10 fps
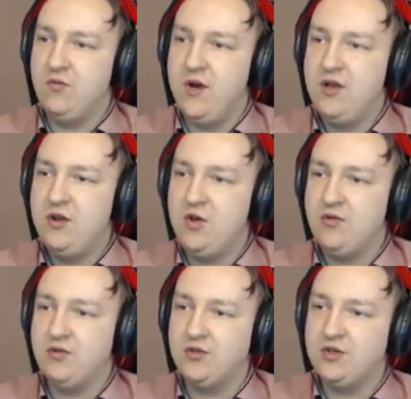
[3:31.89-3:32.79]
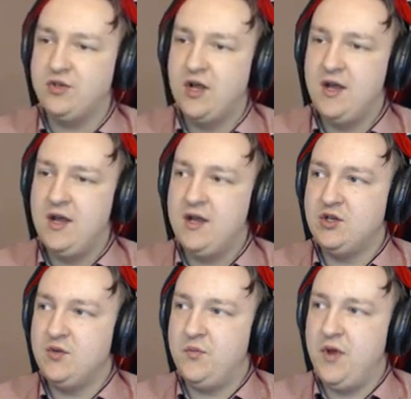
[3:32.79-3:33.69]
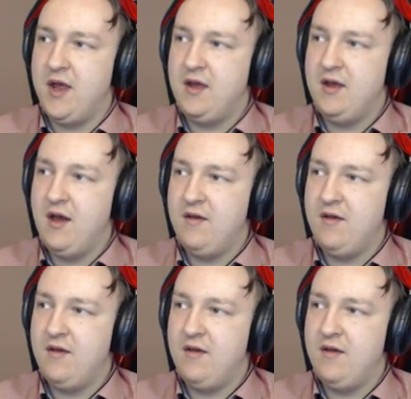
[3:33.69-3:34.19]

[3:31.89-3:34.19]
windows into pink,